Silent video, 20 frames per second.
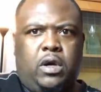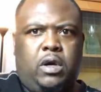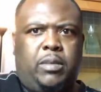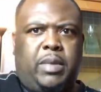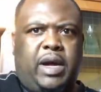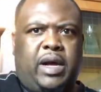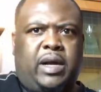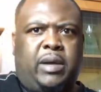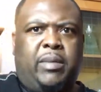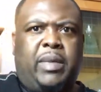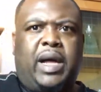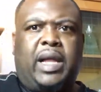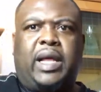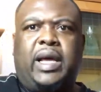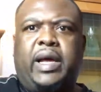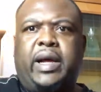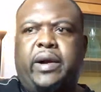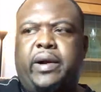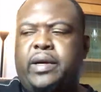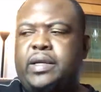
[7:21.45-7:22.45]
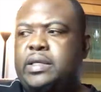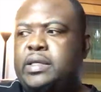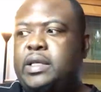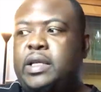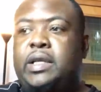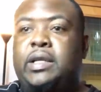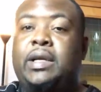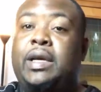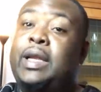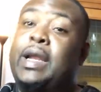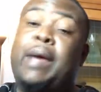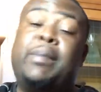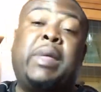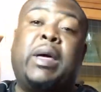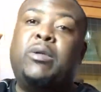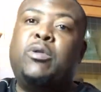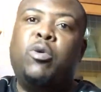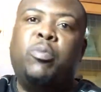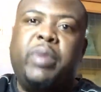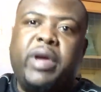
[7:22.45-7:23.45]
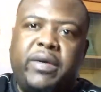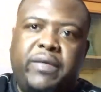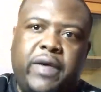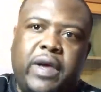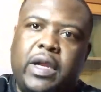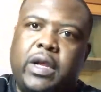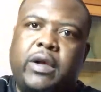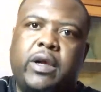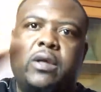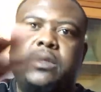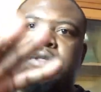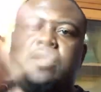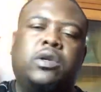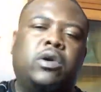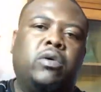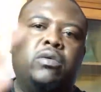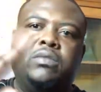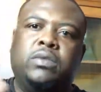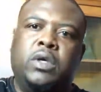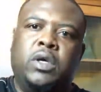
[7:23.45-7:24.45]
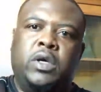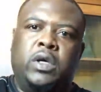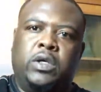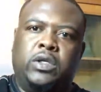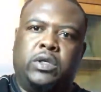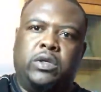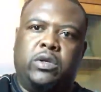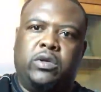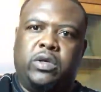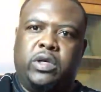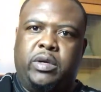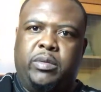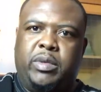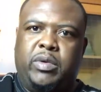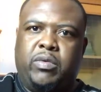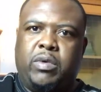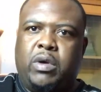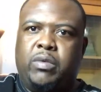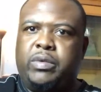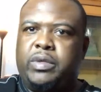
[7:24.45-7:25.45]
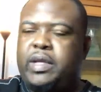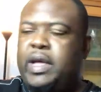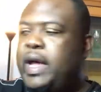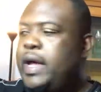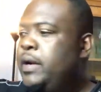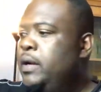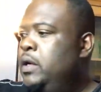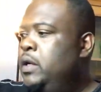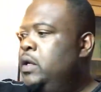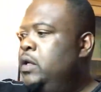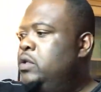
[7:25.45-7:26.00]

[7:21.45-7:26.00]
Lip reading: about Kamala Harris, and I'm not no big fan of Harris, so don't get me wrong with that.